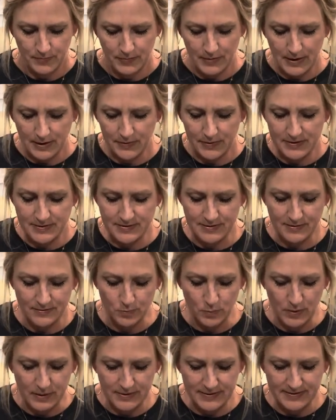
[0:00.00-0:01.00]
And this is
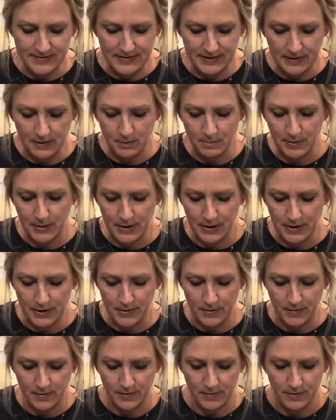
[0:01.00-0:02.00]
1 stick of
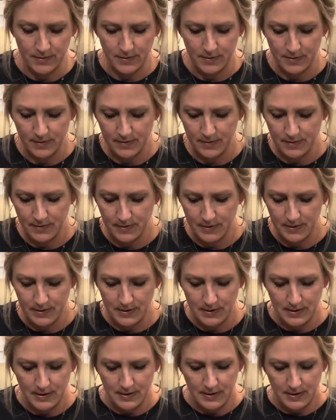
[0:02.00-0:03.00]
butter
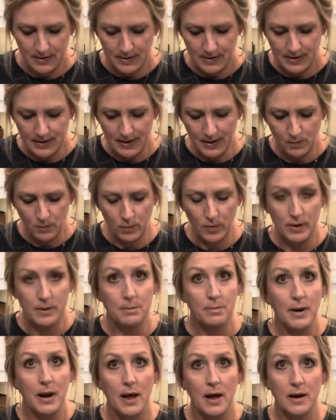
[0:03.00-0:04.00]
and 1
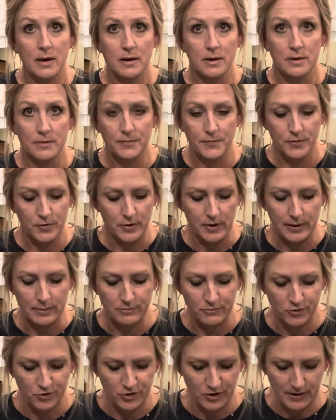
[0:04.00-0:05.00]
block of cream
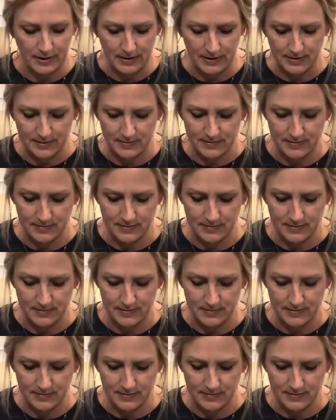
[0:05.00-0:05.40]
cheese.